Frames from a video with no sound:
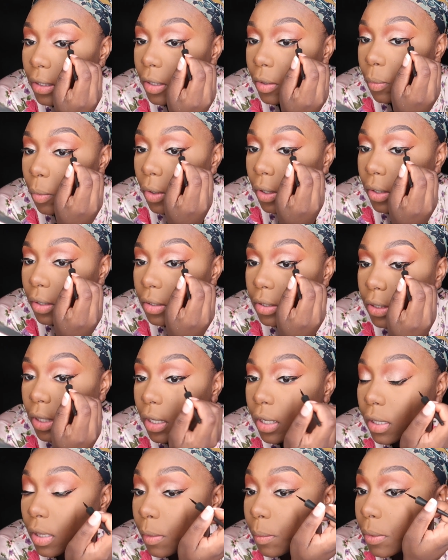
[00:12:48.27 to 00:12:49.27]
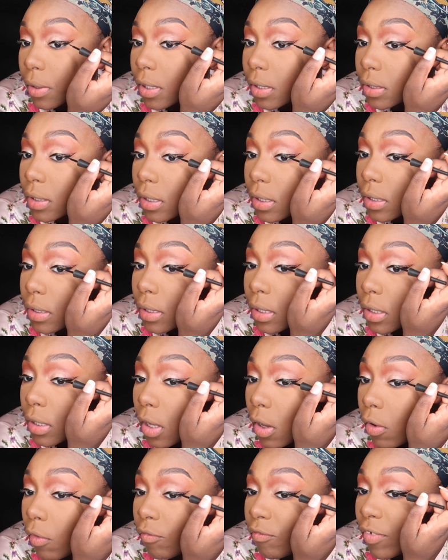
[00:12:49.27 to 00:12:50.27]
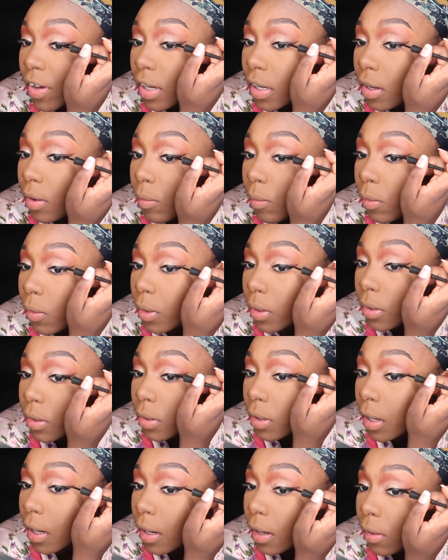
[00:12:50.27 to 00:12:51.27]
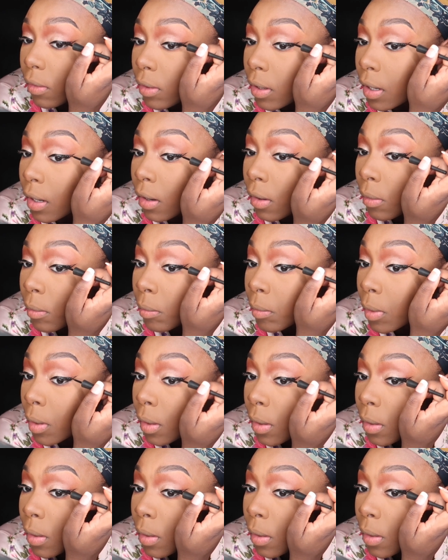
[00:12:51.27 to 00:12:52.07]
The word aesthetically pleasing is so fucking watered down now.